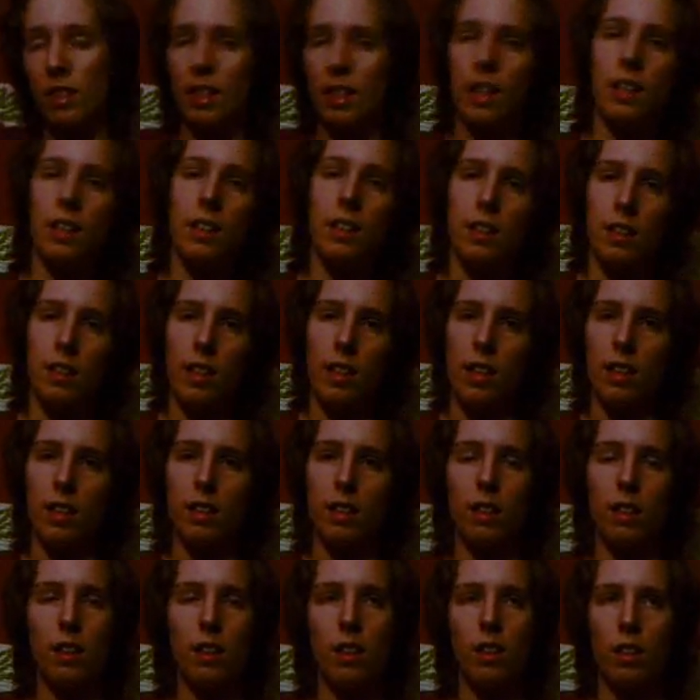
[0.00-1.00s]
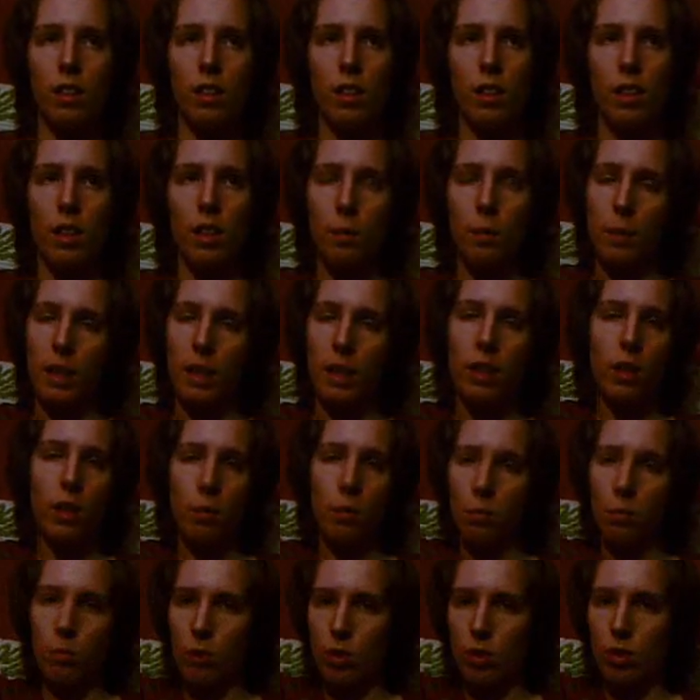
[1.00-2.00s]
then is that it
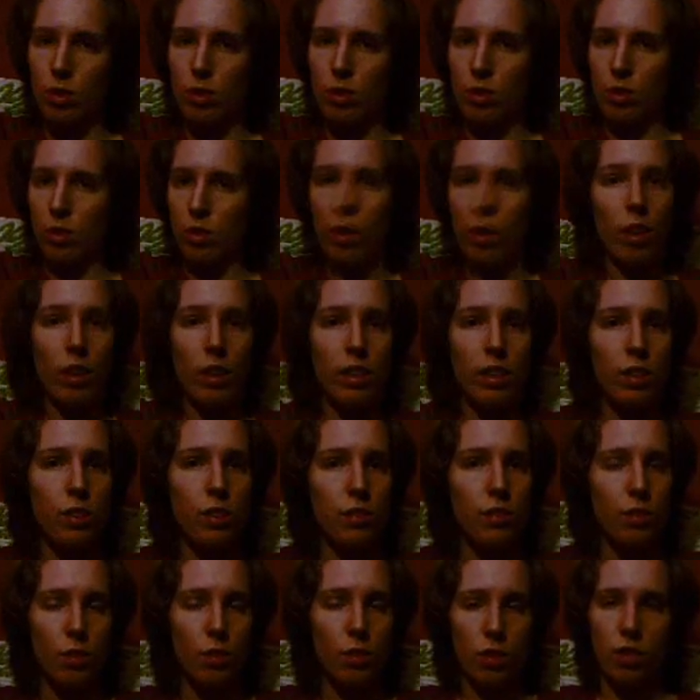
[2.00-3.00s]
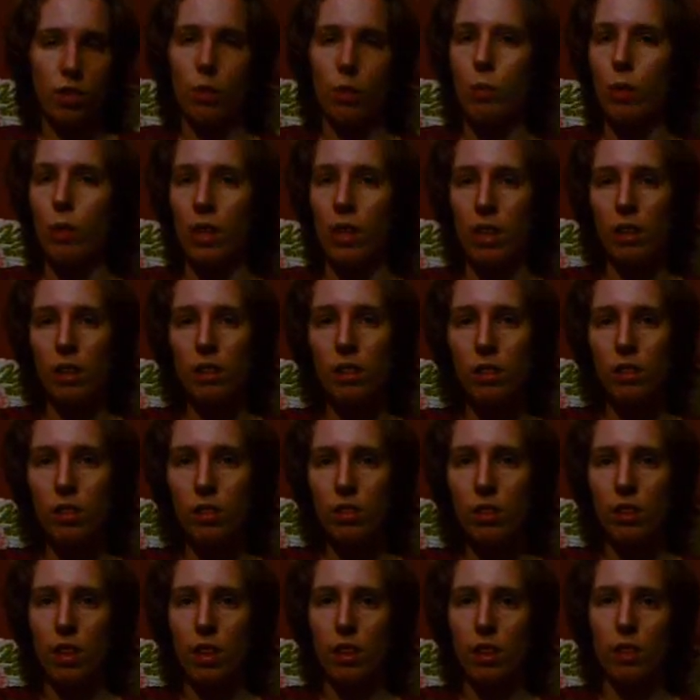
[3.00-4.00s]
becomes knowledge for someone else
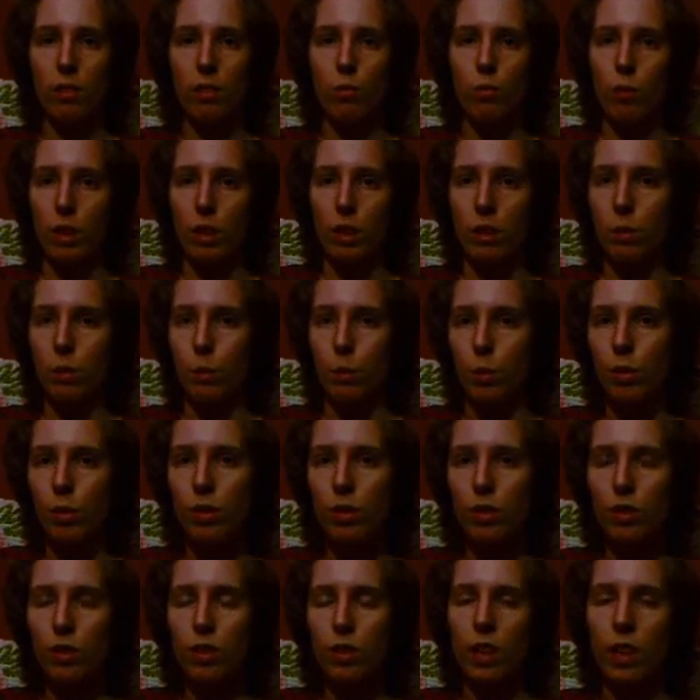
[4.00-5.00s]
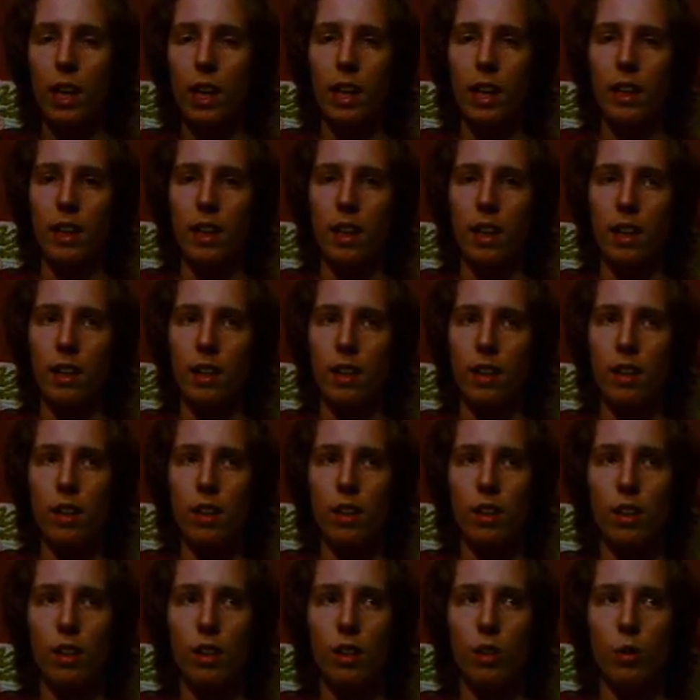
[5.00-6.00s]
that read the books, and then
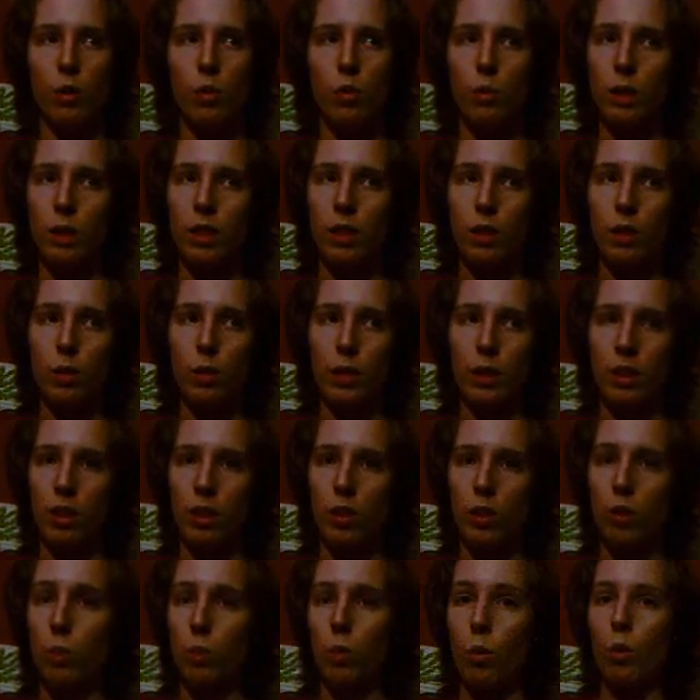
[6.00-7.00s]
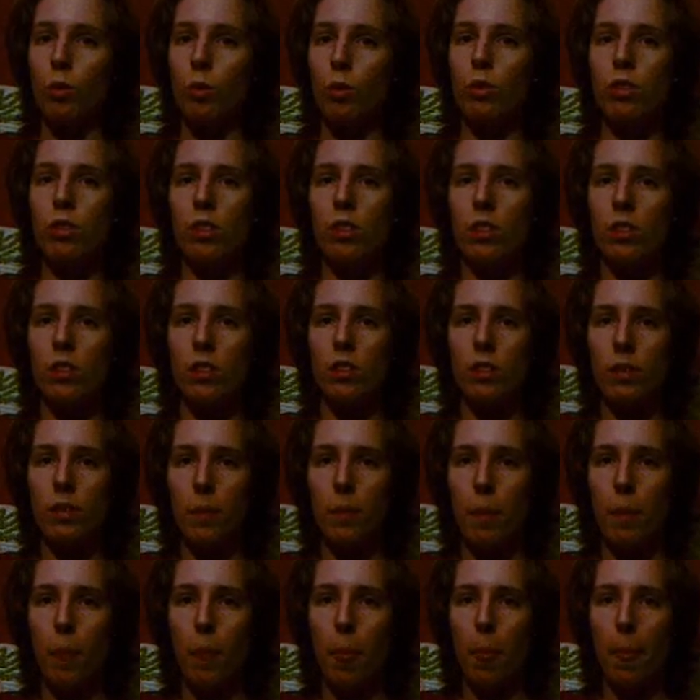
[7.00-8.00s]
we go and quote
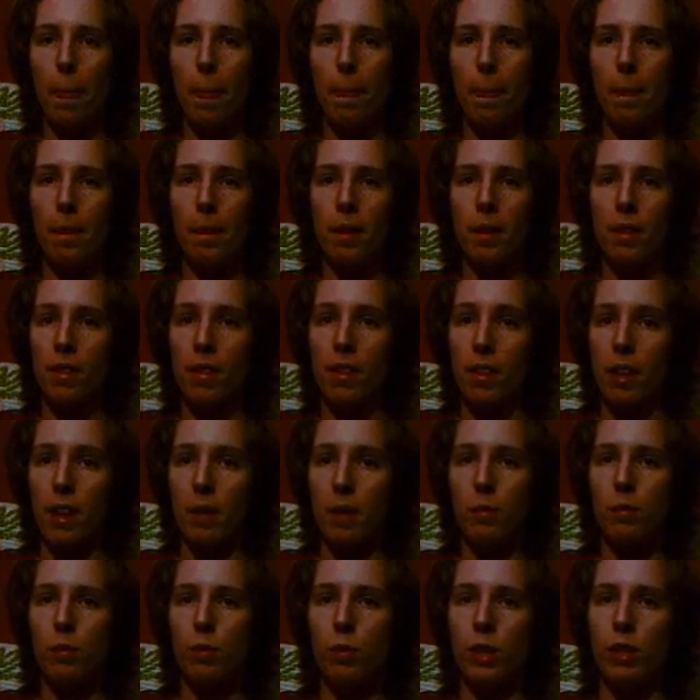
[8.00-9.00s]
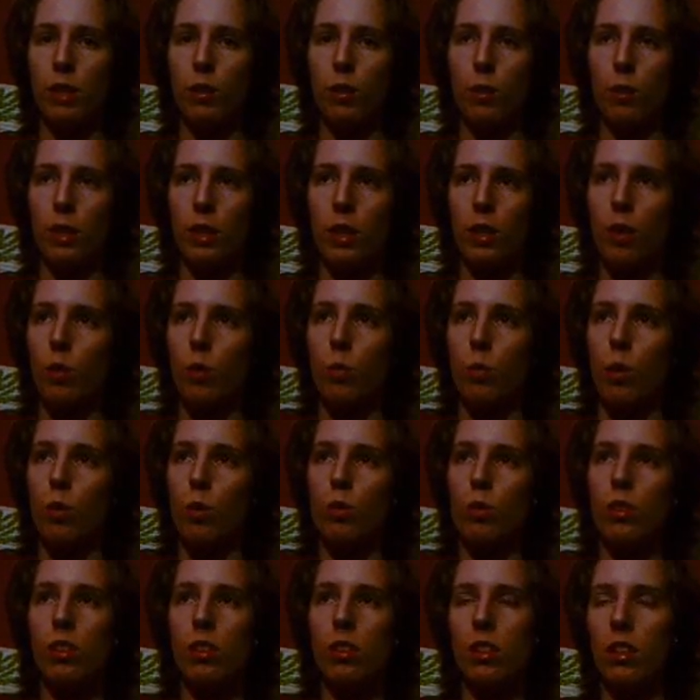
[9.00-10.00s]
them, we go and
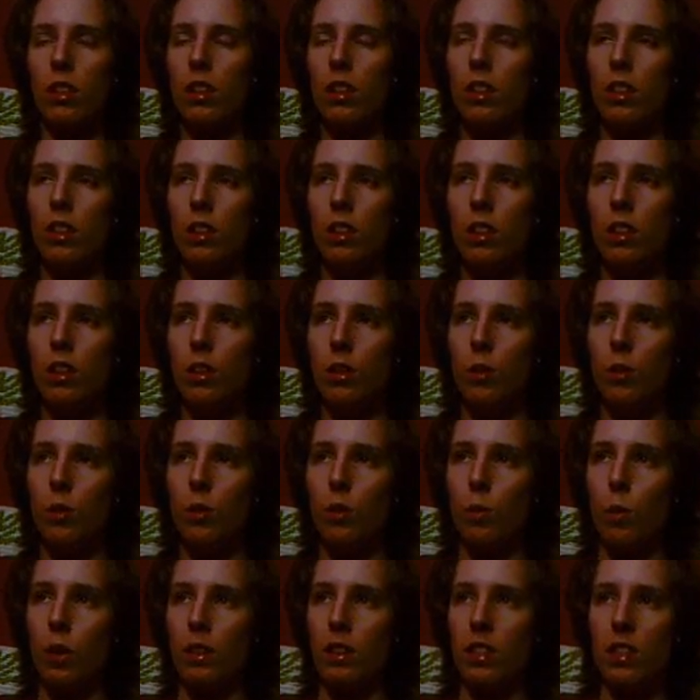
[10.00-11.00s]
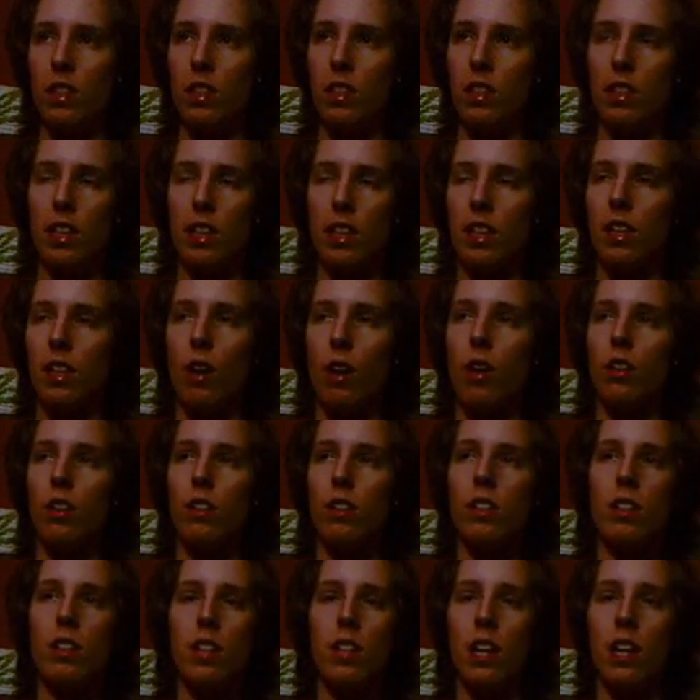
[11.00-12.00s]
quote what this
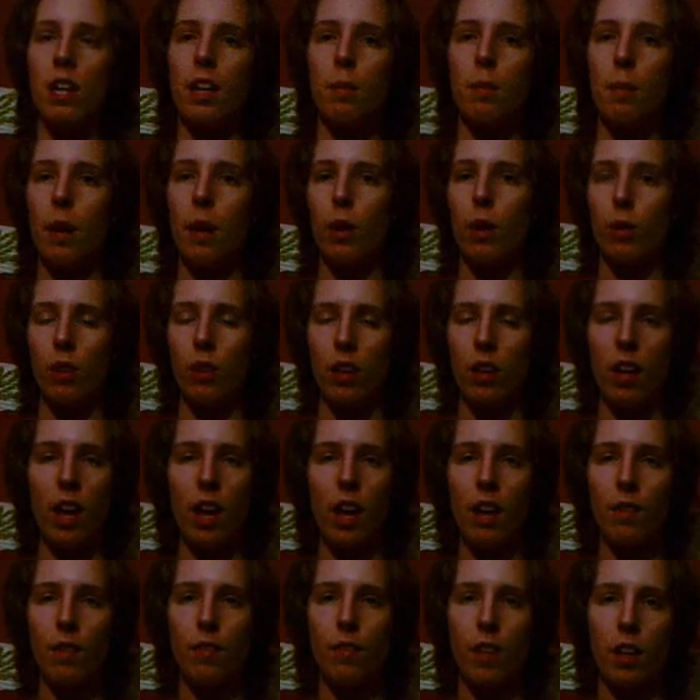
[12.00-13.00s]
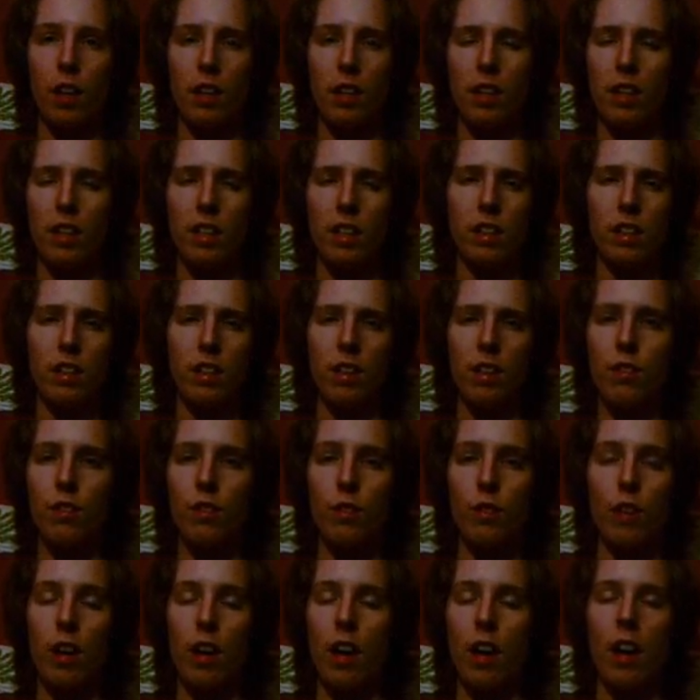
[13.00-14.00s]
Descartes said about life, I think
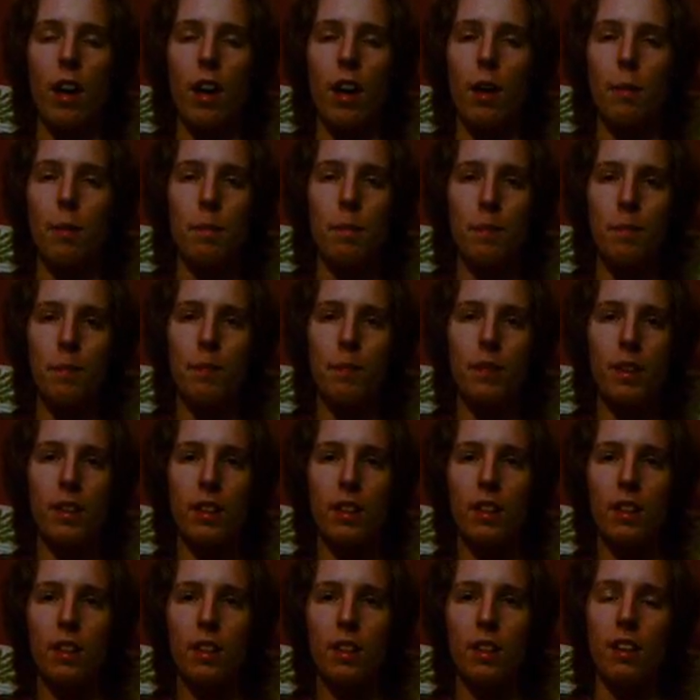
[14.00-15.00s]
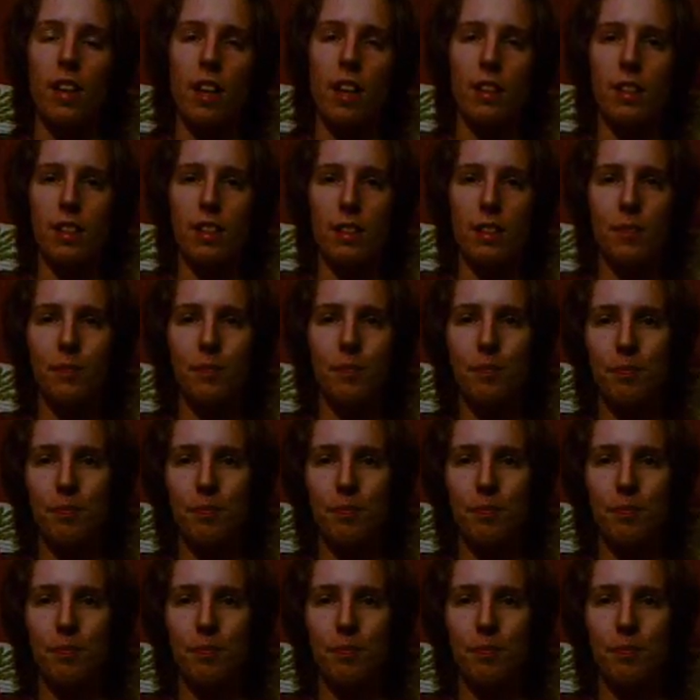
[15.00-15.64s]
therefore I am. Yes.